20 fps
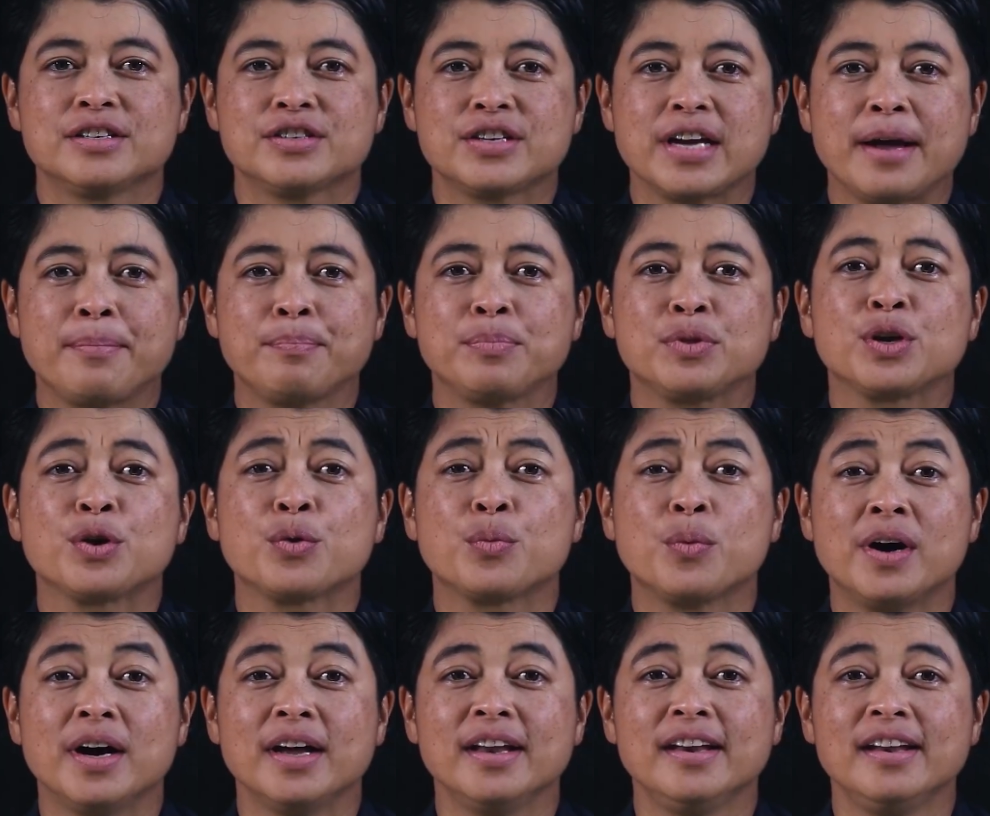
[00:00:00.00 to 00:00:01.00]
Chapter
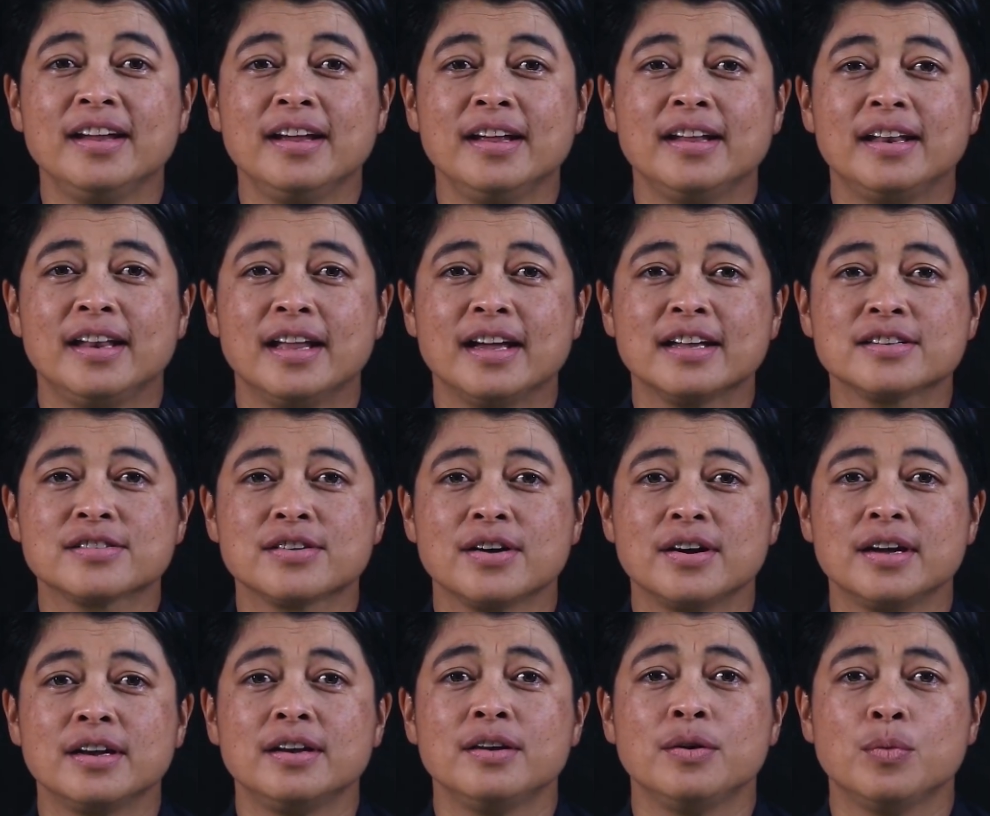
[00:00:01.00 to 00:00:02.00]
1,
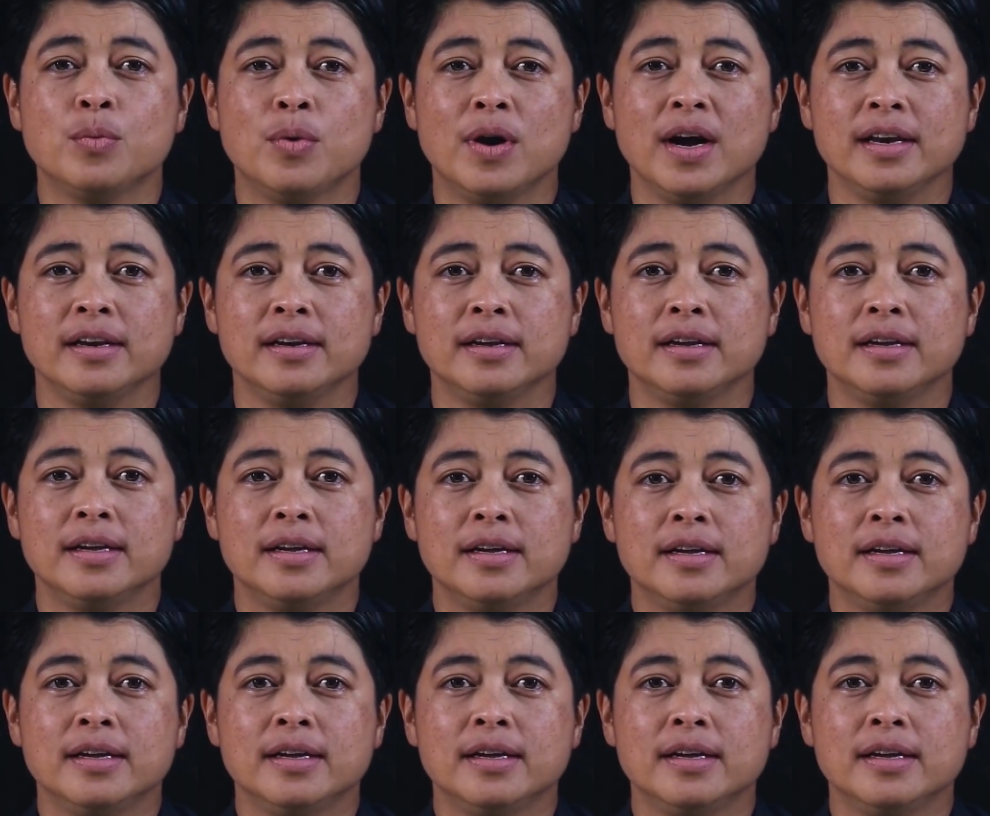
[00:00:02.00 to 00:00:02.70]
Lesson 1,